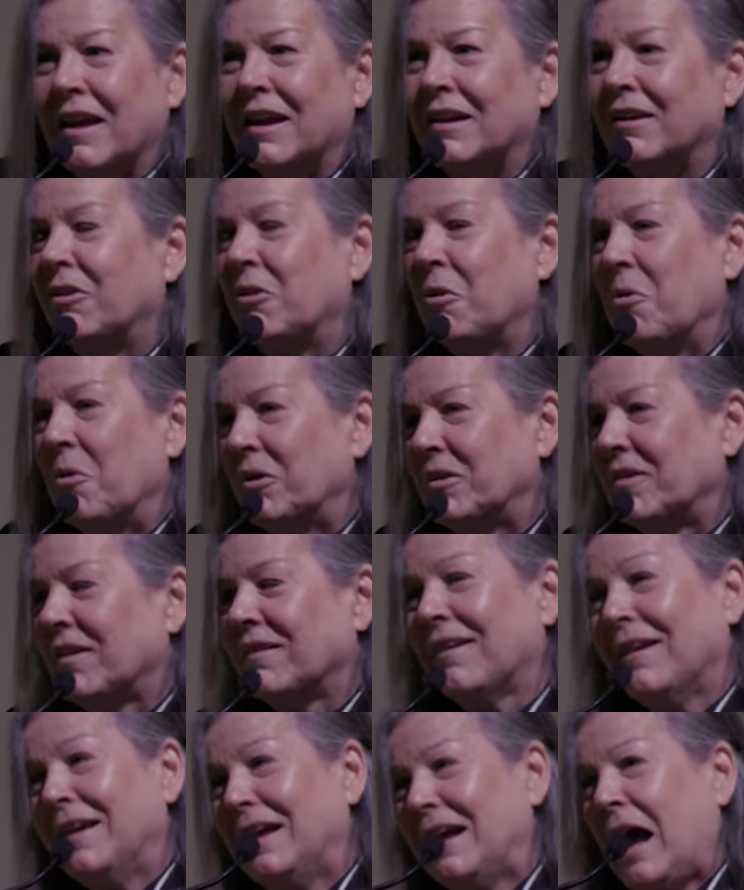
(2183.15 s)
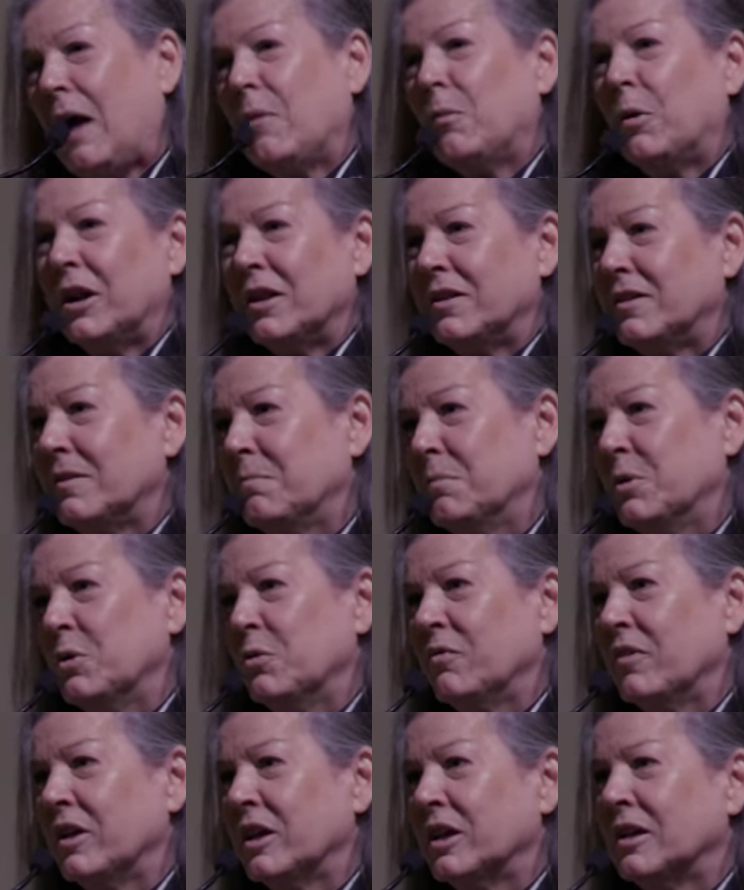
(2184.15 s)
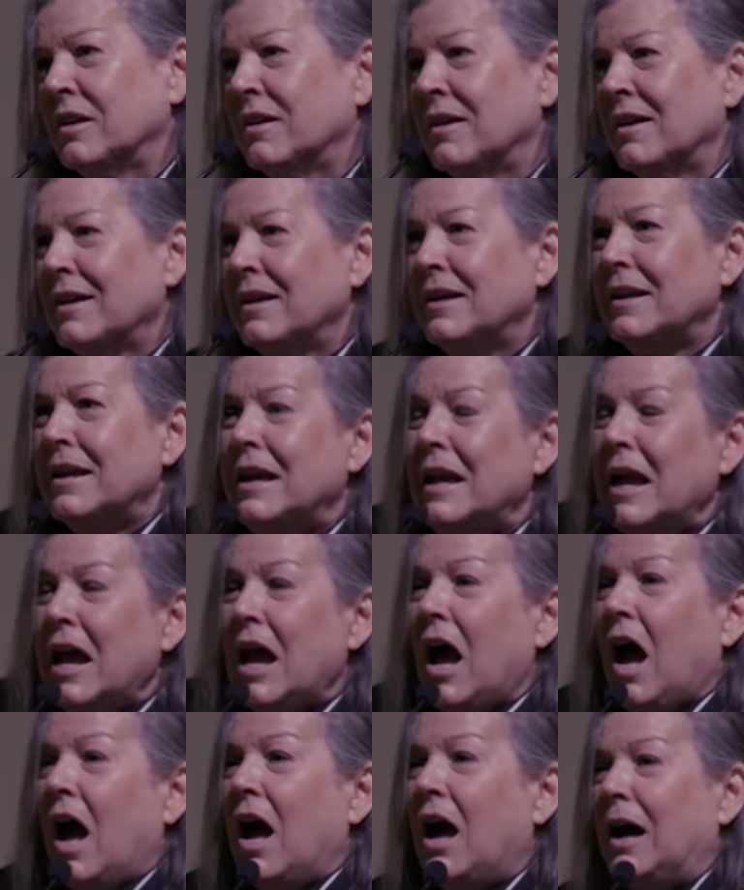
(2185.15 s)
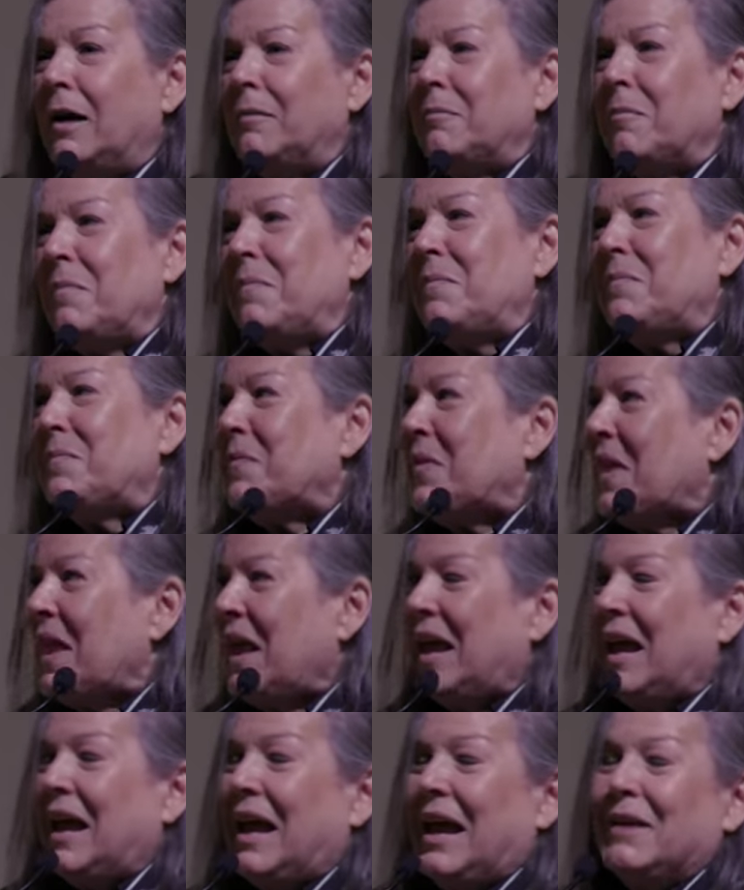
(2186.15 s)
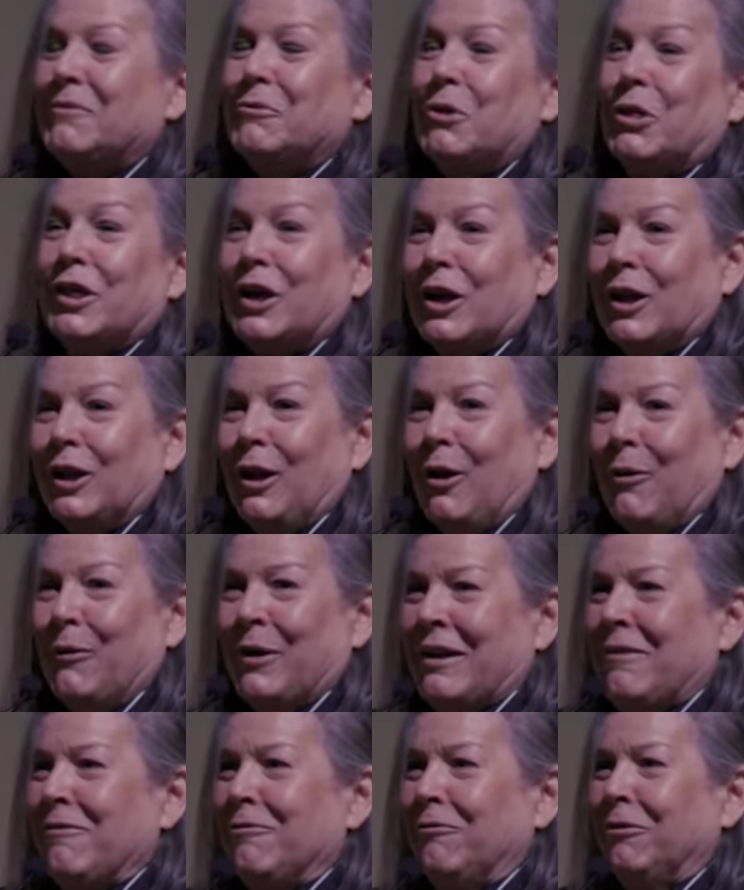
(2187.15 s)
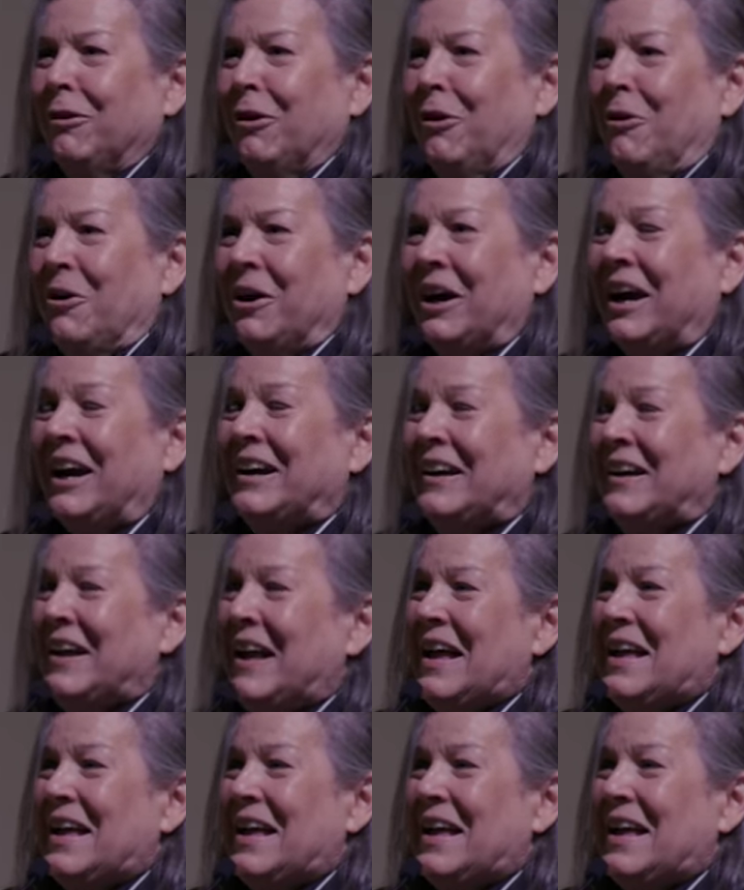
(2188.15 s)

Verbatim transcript: That gorgeous, I wanted to move in um, with the glowing floor.